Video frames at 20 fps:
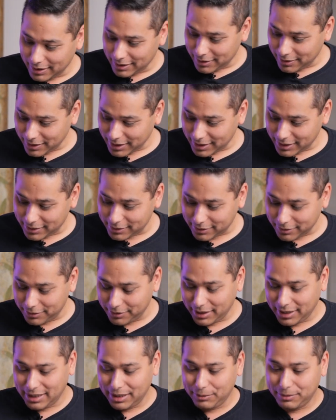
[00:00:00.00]
Okay,
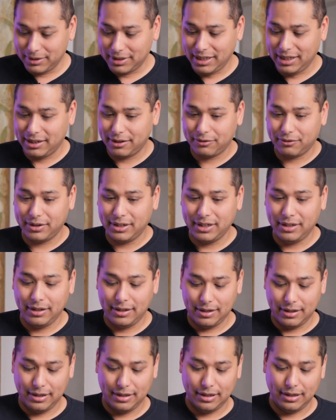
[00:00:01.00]
so 81 to 83.
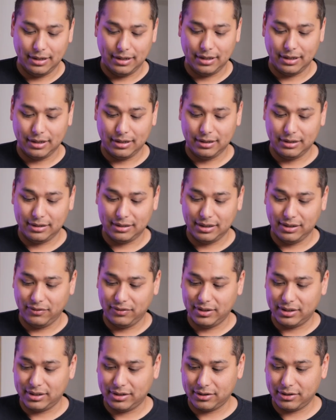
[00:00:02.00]
Let's give
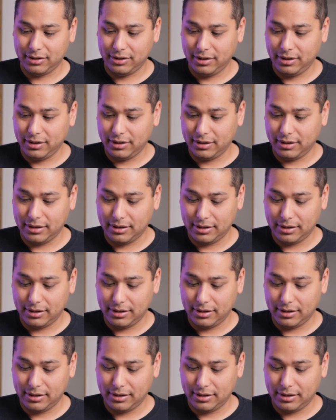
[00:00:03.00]
this a shot.